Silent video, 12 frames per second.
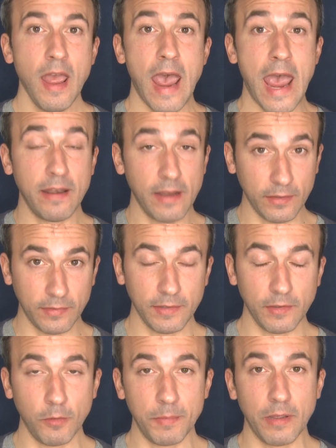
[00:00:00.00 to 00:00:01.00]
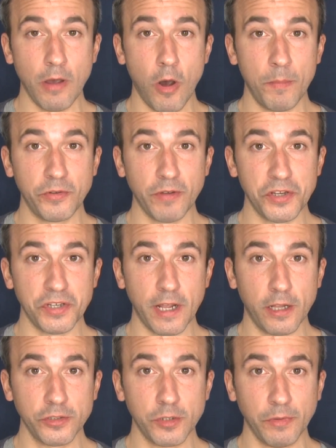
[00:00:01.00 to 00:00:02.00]
And next season, he'll be arbitration
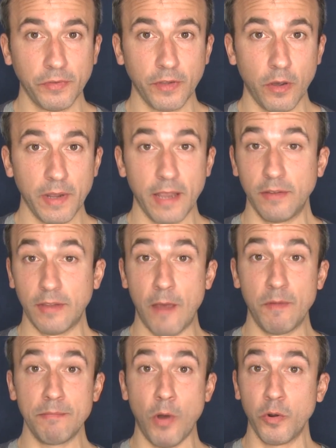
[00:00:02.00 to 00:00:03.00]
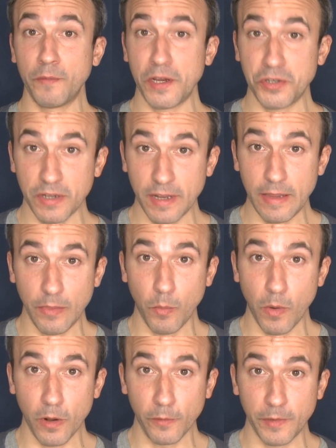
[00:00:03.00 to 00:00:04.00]
eligible. So, again, there's every motivation in the
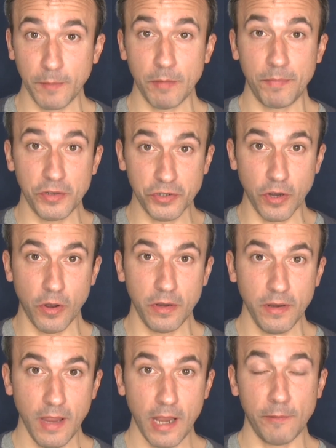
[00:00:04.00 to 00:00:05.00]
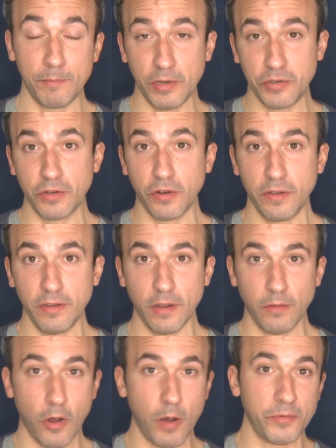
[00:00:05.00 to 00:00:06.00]
world for him to pitch good. And if he pitch good, the
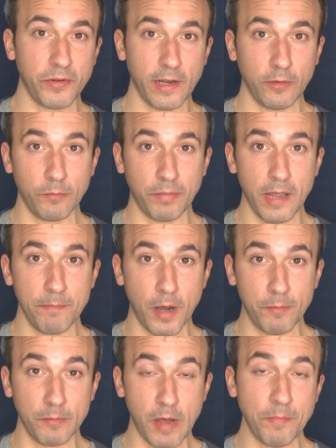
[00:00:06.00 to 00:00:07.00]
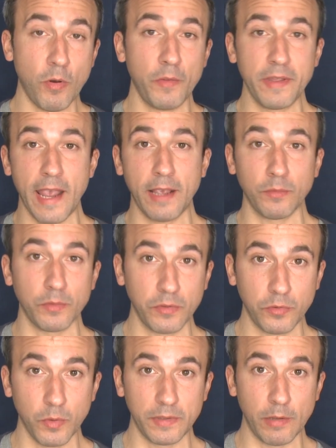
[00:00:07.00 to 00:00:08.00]
arbitrators will probably bump him up. Or the Yankees will
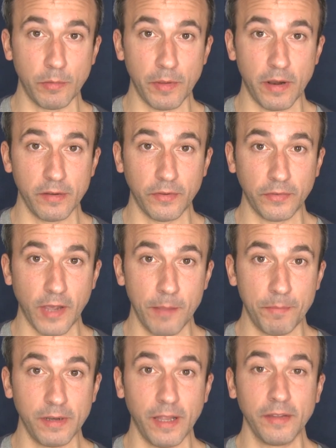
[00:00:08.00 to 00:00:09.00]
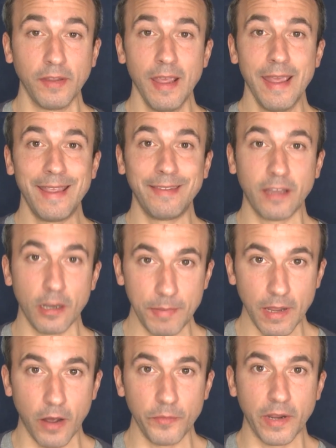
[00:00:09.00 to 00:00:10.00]
do a deal on the side. But at least he's going to
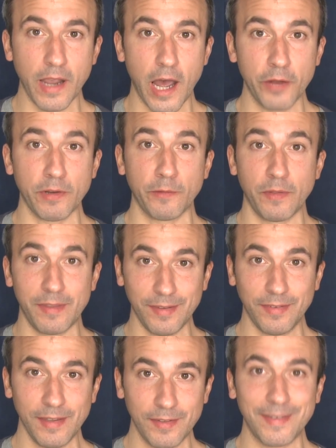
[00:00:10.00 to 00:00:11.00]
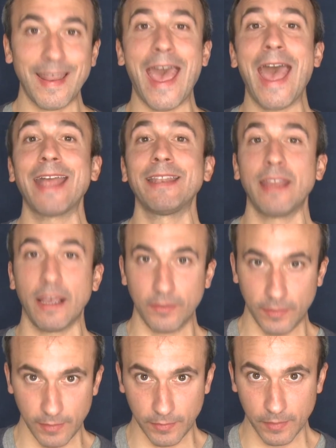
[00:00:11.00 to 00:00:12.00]
be under contract for this season and next
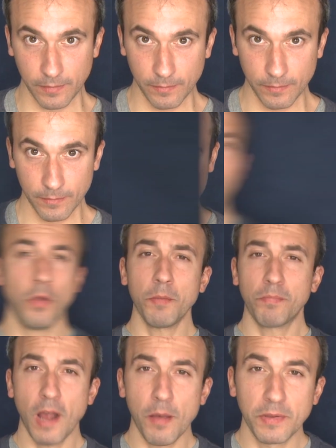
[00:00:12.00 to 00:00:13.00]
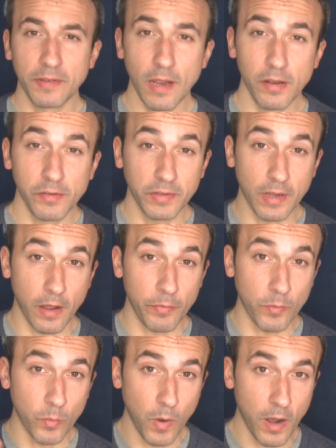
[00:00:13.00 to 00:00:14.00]
season. The only problem is not only has he gone
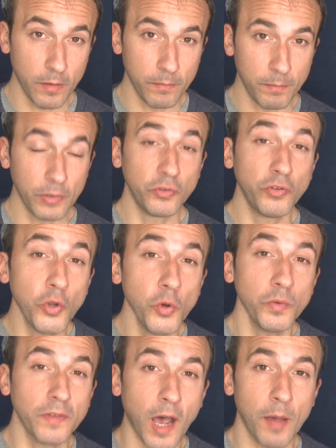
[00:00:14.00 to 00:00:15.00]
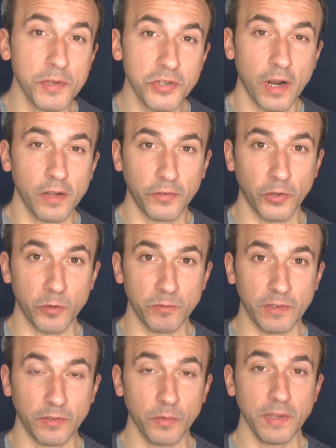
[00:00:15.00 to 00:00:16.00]
through 1, but 2 Tommy John
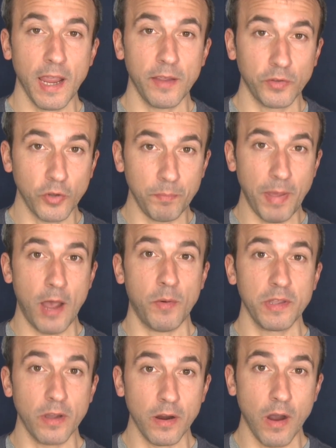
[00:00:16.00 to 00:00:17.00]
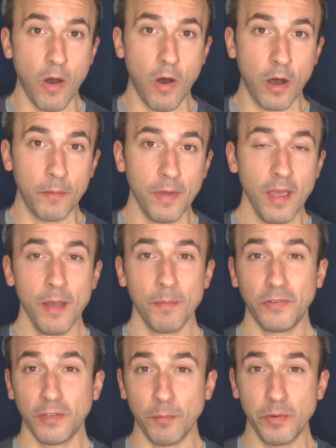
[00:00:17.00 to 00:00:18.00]
surgeries. So, yeah, he's a good power young arm,
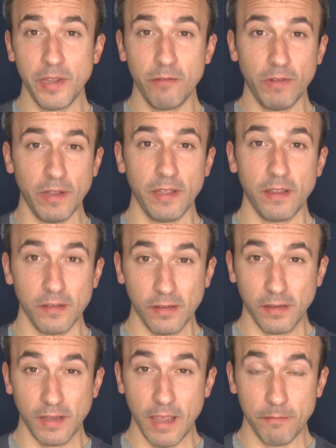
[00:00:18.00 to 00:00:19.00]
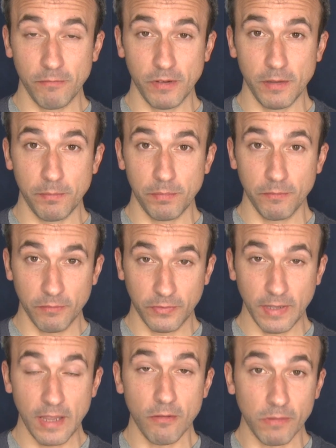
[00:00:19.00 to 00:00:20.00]
but someone you really can't really
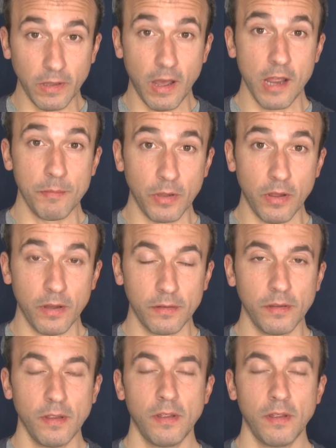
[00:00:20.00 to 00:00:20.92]
say you're reliable on.